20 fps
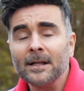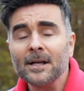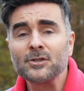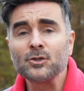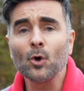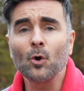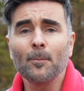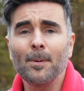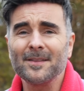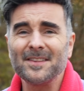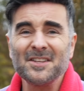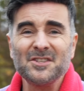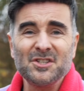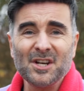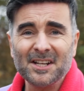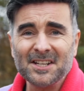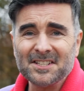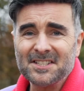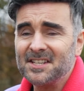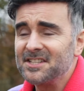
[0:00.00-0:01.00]
Let's talk about the
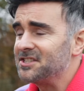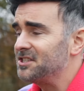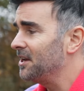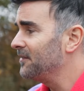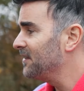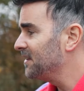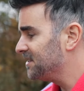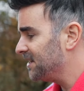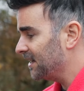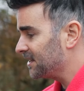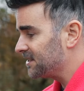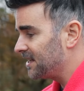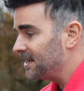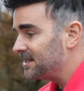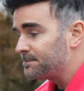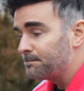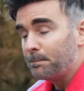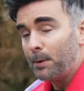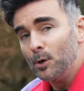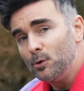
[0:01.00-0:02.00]
Genesis GV60's
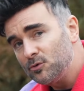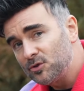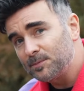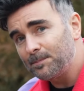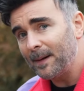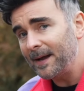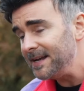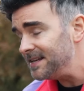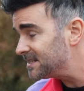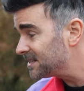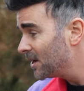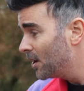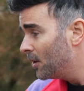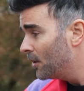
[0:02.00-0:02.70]
boot space,